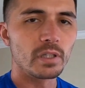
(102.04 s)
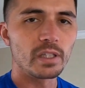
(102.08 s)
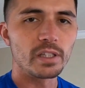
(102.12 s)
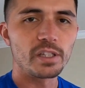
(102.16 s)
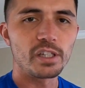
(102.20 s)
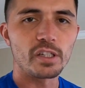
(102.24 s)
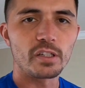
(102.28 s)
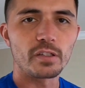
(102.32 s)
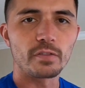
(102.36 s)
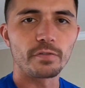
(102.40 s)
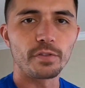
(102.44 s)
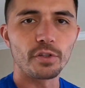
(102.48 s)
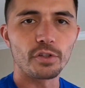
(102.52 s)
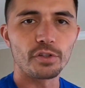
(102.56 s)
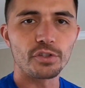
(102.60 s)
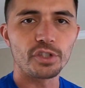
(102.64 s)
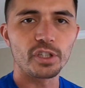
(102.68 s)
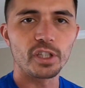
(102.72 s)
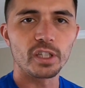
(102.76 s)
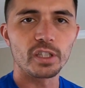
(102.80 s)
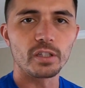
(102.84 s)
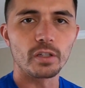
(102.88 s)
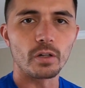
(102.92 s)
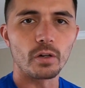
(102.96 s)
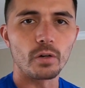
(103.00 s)
It just feels
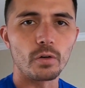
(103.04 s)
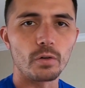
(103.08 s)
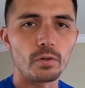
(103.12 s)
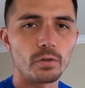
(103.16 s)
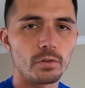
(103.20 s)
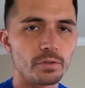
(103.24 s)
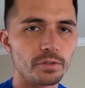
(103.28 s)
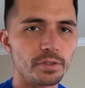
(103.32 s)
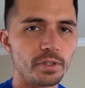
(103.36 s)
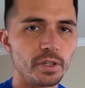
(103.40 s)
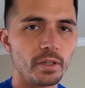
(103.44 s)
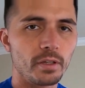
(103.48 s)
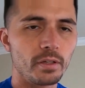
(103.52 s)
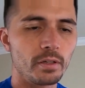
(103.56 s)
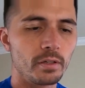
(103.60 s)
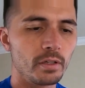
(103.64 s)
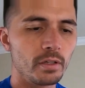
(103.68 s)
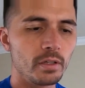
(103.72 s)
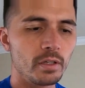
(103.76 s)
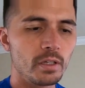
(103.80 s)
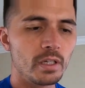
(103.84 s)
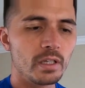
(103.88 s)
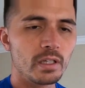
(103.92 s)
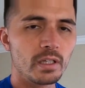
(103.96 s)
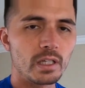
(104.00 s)
good to hold.
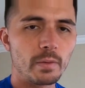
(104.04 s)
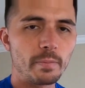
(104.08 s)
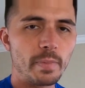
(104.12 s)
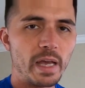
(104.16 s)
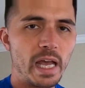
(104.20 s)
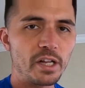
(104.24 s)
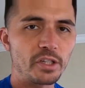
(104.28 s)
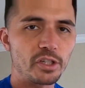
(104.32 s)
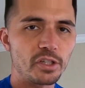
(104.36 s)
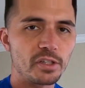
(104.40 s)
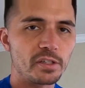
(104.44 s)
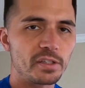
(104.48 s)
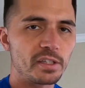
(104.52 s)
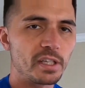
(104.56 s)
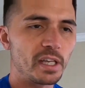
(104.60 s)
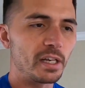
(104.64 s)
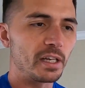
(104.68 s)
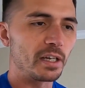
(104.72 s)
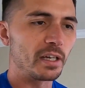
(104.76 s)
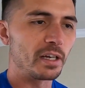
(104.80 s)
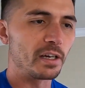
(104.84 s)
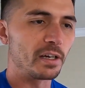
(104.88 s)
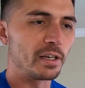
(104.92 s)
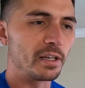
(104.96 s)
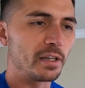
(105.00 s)
Imagine
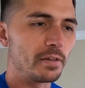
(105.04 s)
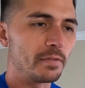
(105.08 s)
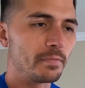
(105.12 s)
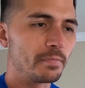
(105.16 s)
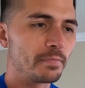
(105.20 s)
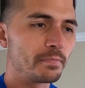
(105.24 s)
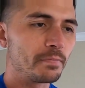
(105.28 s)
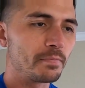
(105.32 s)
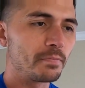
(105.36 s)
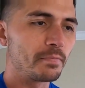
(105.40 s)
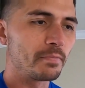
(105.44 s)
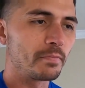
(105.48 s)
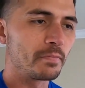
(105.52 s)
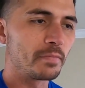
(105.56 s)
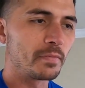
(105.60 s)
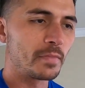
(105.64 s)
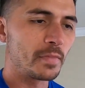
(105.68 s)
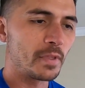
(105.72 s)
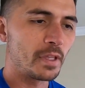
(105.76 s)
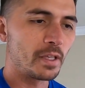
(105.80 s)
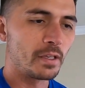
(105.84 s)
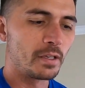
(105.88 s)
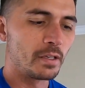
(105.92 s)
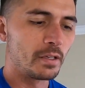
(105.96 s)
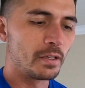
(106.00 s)
sitting on it.
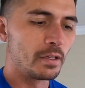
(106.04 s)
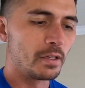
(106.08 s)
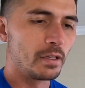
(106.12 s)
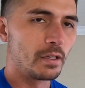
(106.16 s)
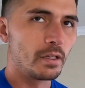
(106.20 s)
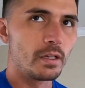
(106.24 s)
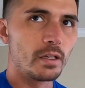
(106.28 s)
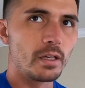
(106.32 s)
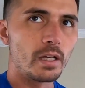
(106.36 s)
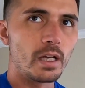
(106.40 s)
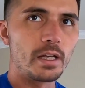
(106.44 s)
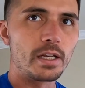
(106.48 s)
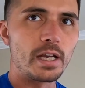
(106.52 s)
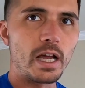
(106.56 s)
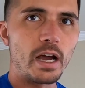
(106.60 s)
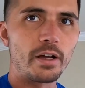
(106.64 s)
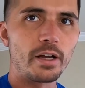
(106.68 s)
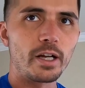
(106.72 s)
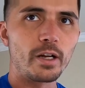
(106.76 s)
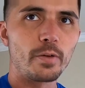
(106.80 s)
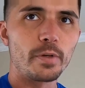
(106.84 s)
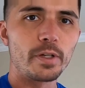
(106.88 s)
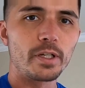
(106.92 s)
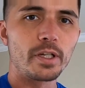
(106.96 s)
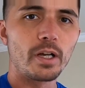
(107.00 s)
And now
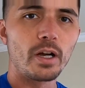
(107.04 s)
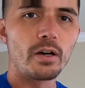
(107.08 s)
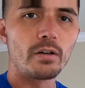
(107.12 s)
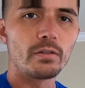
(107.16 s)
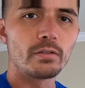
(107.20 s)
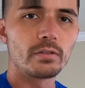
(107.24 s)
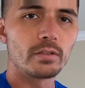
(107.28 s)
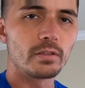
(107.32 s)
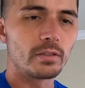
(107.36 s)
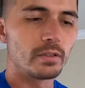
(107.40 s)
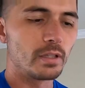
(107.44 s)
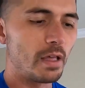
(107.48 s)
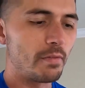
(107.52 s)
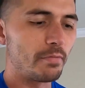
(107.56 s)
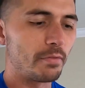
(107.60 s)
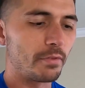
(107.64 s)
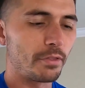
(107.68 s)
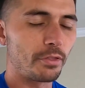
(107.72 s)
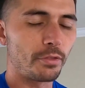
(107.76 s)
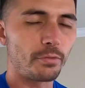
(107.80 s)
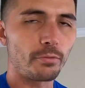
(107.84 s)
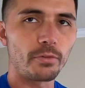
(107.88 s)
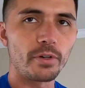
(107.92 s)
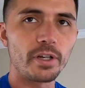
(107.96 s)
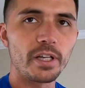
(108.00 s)
here we go, level
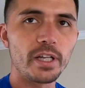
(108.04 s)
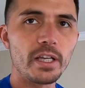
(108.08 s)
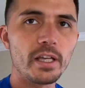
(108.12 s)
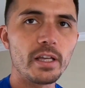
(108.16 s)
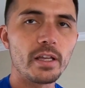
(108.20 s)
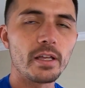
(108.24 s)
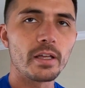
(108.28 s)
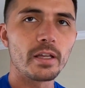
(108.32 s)
three.